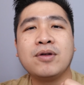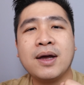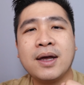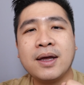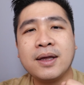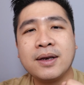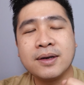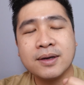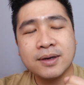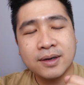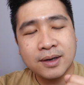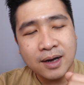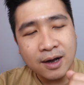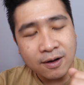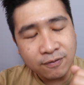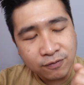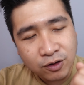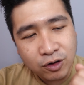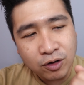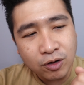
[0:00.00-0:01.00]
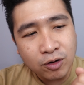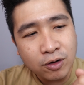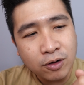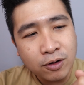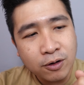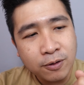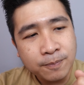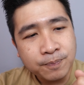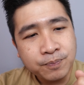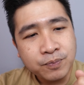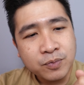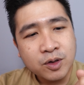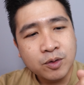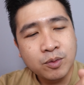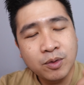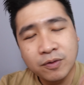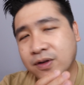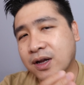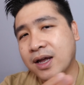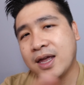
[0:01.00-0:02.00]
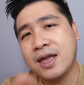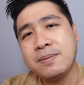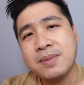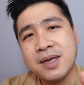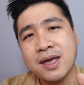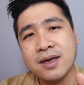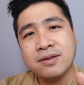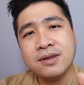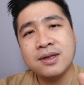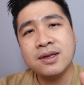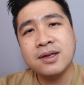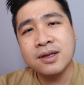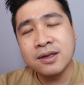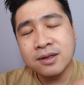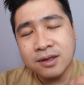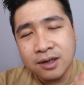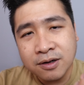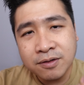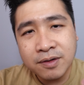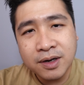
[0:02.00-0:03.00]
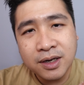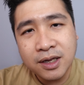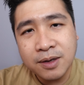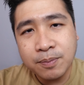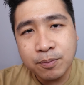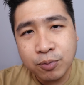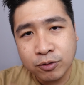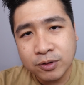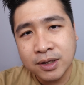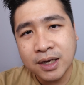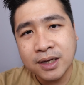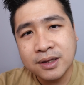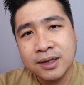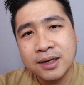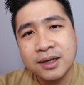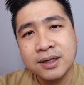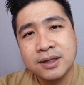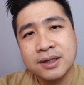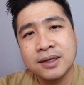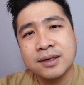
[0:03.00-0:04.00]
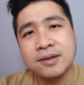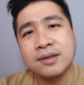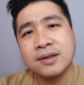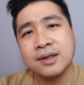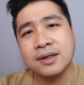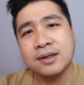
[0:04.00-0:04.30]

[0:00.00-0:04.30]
And after all, with the ABSD, is already protecting the